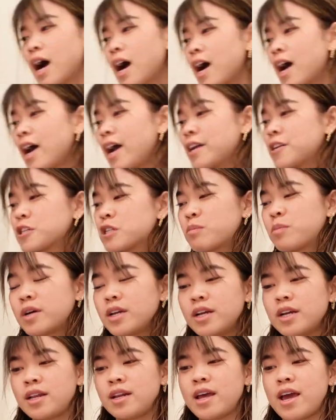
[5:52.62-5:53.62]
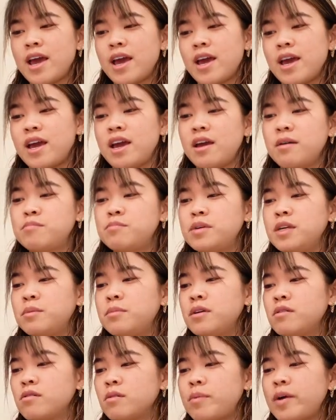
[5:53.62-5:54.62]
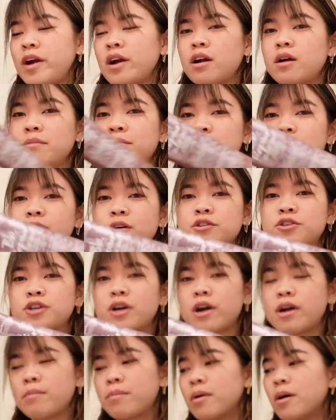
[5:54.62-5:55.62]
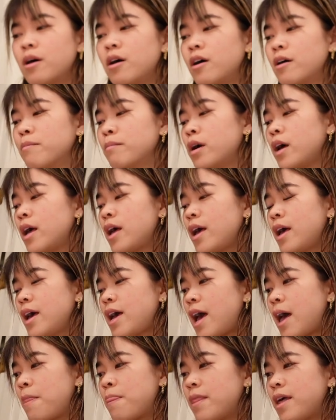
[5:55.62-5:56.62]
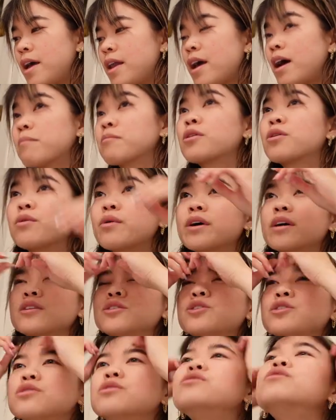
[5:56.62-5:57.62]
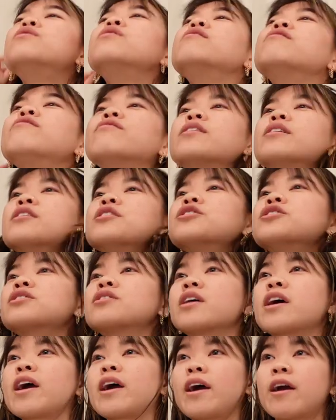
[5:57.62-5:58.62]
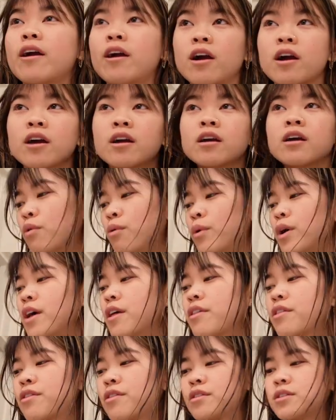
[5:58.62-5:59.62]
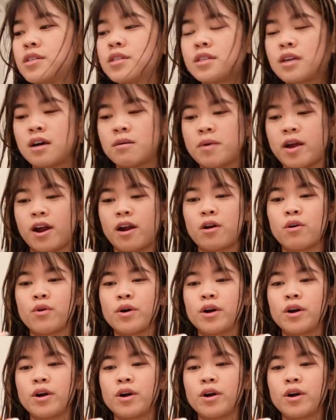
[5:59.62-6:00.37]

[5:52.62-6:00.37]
I just put in a BB Repair blow dry balm, and then I'm going to finish the hair with some hair